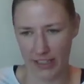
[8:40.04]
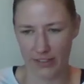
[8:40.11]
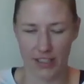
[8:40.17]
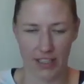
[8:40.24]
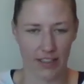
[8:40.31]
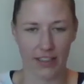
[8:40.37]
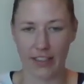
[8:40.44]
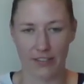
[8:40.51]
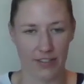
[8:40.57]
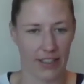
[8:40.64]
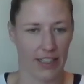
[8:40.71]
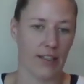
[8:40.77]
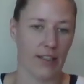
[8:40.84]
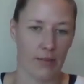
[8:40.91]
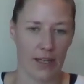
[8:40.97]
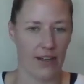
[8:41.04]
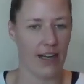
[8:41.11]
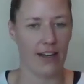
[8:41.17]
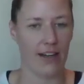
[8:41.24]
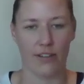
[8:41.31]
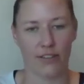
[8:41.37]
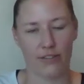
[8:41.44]
like you said, kind of thinking
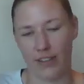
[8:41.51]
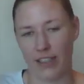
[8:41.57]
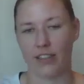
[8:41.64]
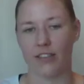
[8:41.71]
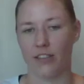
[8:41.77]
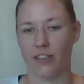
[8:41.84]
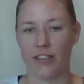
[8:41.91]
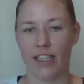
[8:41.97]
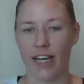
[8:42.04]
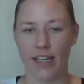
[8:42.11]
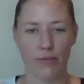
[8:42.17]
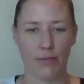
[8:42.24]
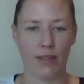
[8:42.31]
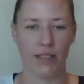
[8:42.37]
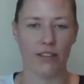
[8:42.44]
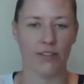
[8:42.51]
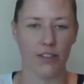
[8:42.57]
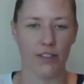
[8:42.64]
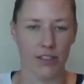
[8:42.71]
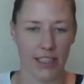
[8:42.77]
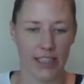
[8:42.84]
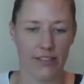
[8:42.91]
about how it affects all the aspects of
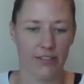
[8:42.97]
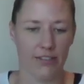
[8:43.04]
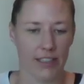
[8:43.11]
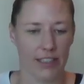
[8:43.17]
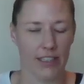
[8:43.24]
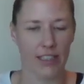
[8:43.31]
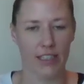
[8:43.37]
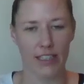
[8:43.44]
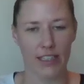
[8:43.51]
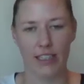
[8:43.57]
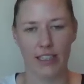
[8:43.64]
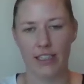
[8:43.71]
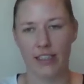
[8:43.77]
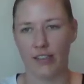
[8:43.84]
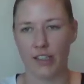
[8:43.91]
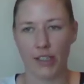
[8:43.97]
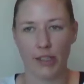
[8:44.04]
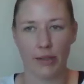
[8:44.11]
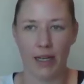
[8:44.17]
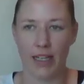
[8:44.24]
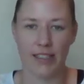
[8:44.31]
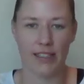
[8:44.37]
your life and
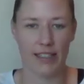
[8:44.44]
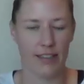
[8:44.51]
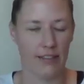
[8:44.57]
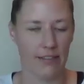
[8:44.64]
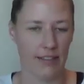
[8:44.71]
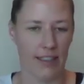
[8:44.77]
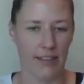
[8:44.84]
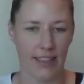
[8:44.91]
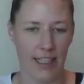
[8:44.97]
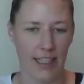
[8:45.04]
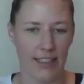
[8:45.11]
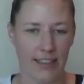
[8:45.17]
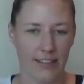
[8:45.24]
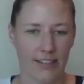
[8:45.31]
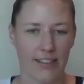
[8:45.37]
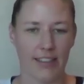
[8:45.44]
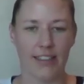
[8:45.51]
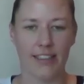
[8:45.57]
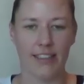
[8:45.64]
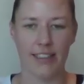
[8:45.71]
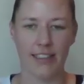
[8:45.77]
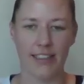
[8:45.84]
your mindset around that. So
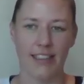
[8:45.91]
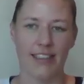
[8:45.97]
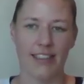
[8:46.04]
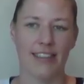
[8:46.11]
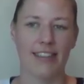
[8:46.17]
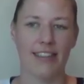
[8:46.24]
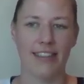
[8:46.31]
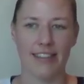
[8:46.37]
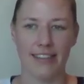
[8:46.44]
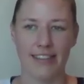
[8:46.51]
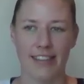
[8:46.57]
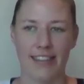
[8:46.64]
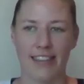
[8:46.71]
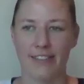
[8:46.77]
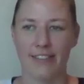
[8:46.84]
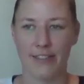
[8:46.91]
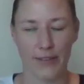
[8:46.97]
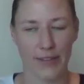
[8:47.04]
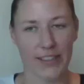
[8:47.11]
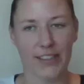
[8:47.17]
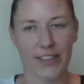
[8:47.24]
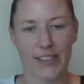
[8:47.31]
it's,
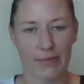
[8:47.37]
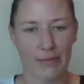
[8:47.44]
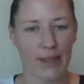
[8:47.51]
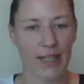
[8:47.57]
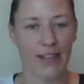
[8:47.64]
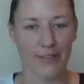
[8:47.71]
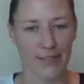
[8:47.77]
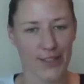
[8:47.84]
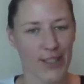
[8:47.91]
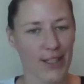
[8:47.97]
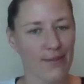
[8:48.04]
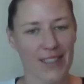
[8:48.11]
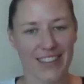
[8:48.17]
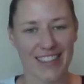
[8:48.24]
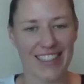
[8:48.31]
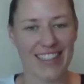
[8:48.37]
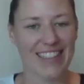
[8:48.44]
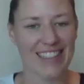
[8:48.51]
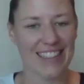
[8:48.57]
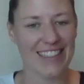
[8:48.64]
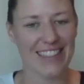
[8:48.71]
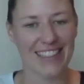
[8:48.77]
you want to just apply for jobs on
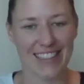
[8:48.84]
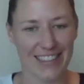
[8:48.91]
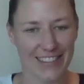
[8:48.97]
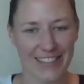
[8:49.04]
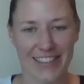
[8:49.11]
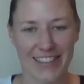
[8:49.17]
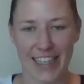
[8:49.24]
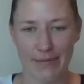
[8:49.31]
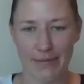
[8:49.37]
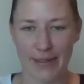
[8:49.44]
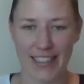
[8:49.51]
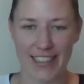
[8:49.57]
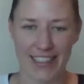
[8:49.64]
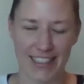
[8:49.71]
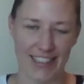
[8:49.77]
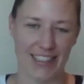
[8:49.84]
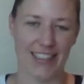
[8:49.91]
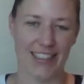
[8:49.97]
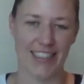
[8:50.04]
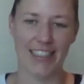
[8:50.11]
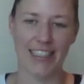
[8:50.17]
LinkedIn, you can do that. But